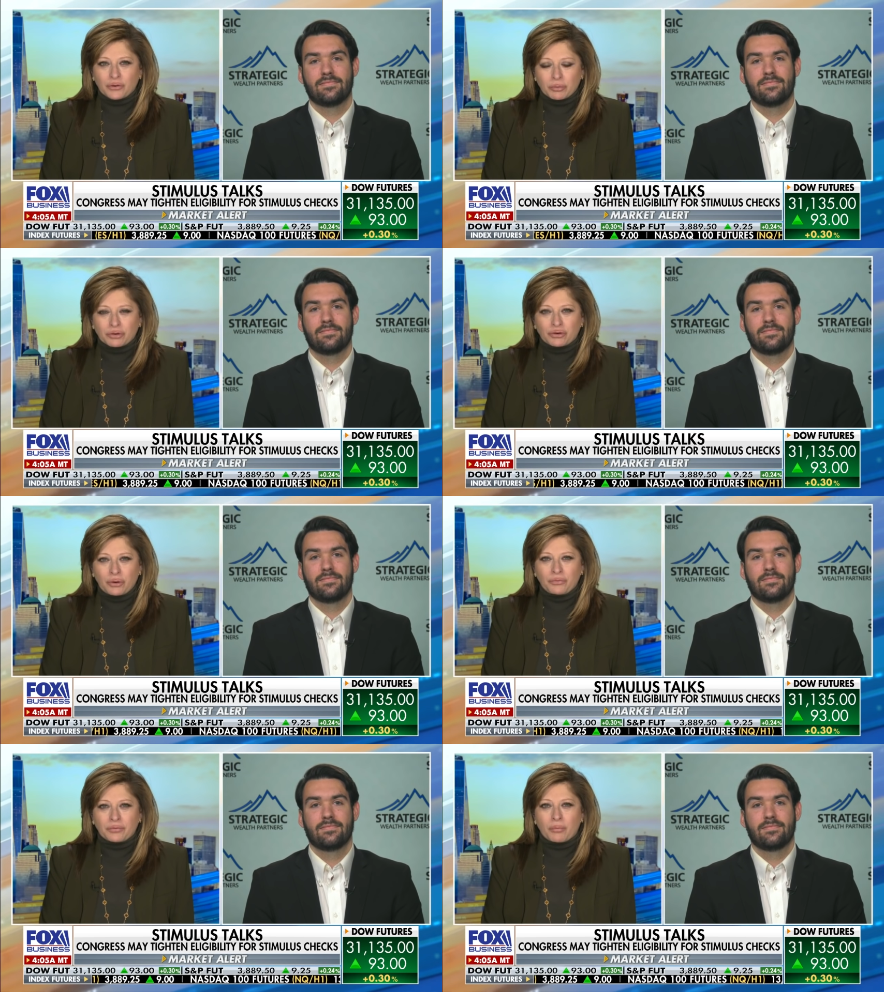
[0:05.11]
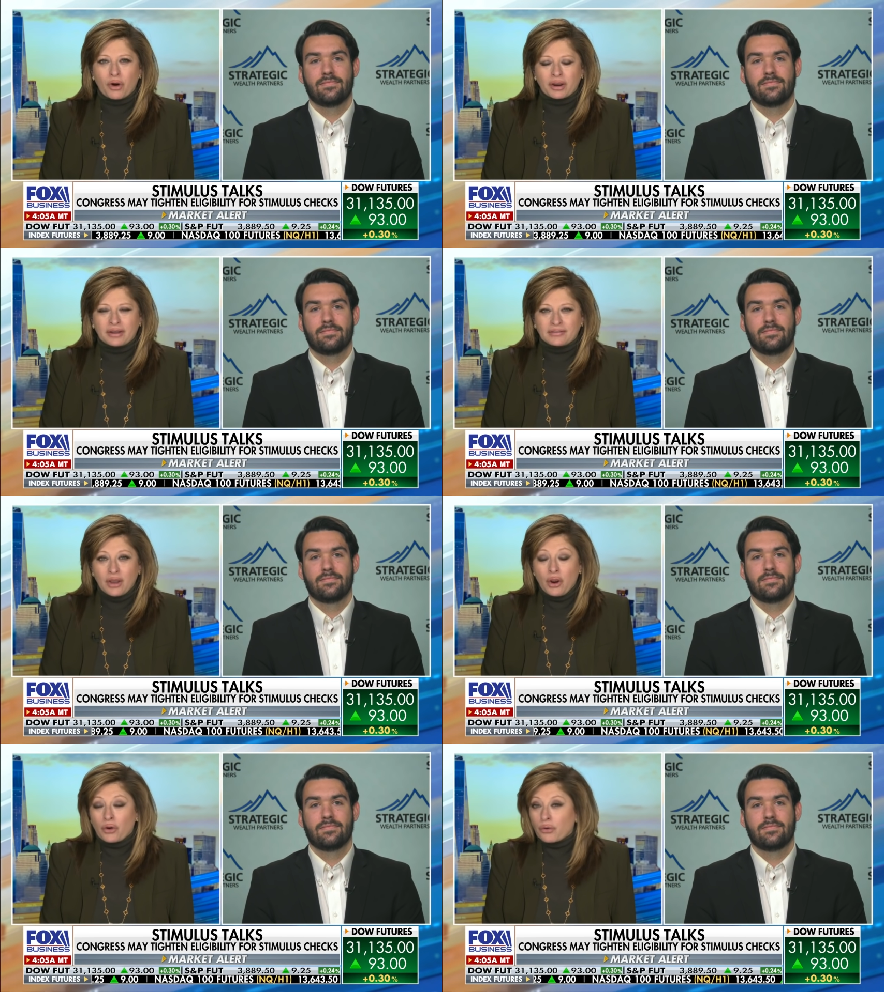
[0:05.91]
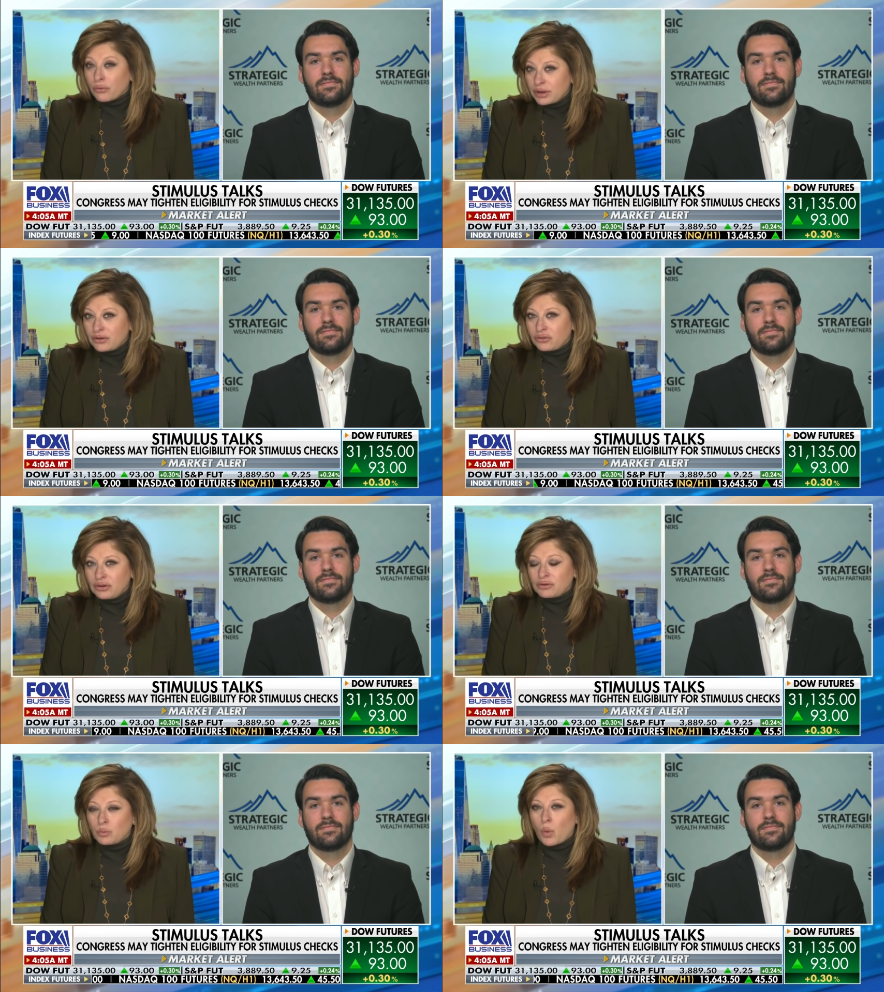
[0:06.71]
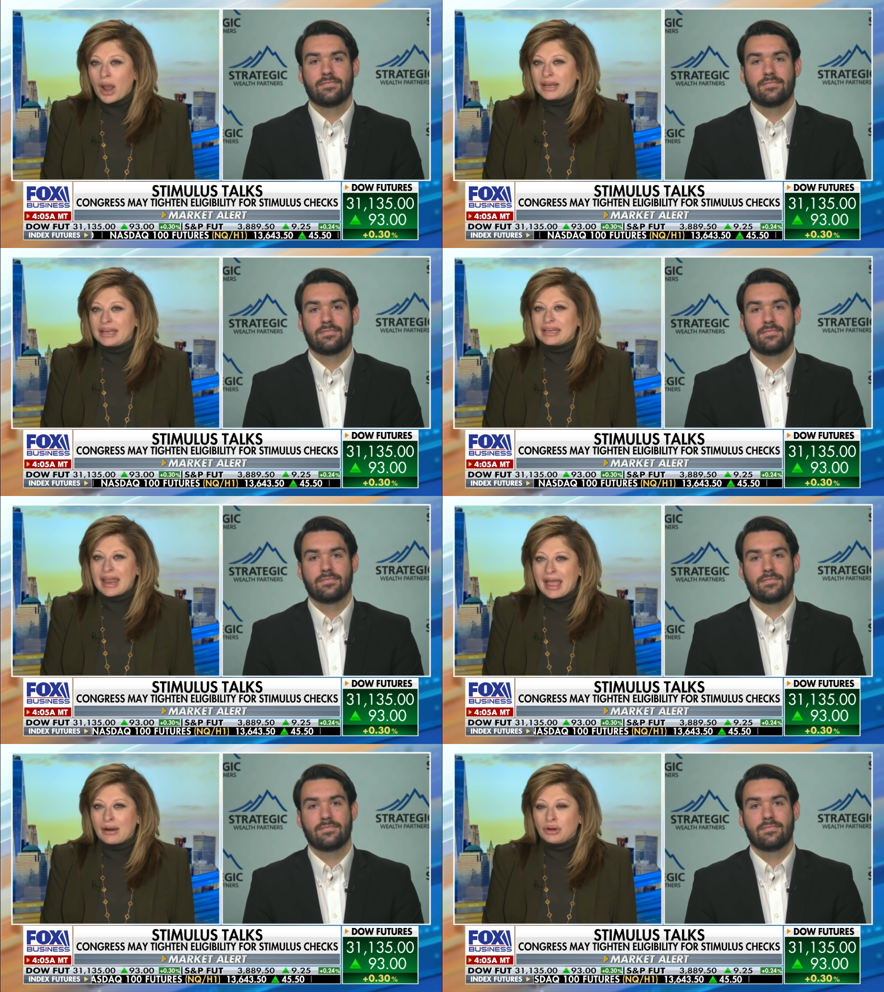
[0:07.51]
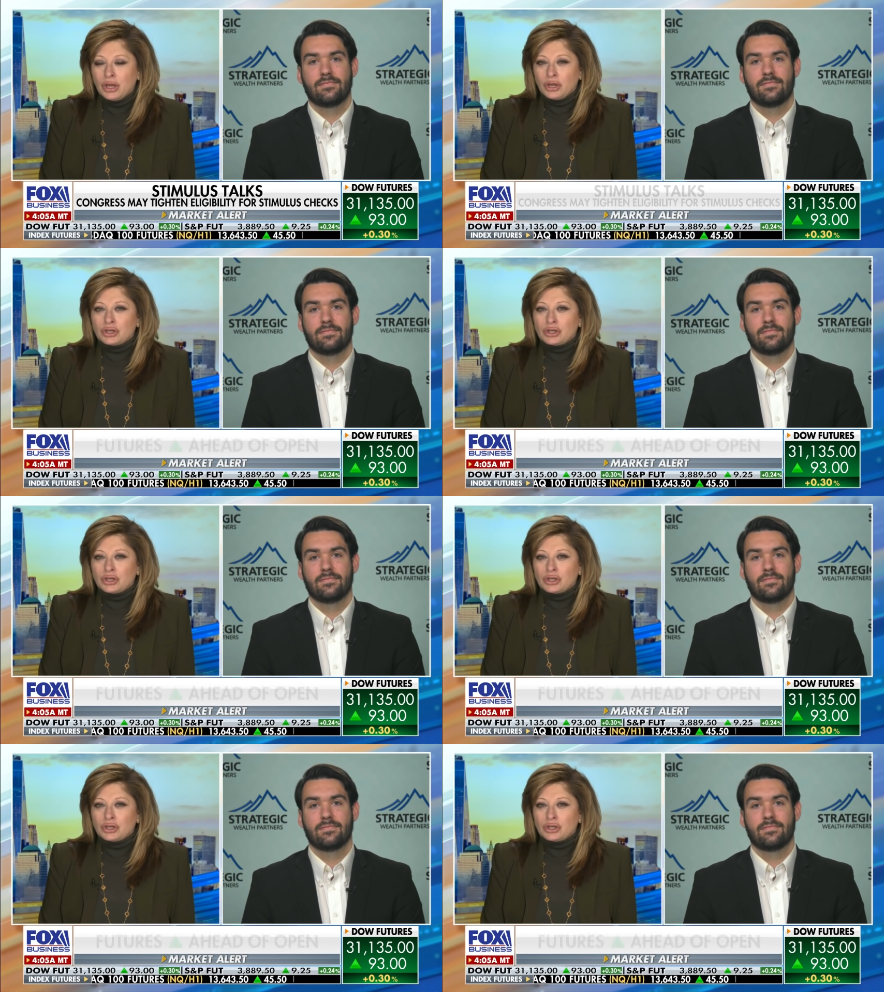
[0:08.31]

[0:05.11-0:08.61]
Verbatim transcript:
Speaker 1: firmer tone for markets, earnings season winding down?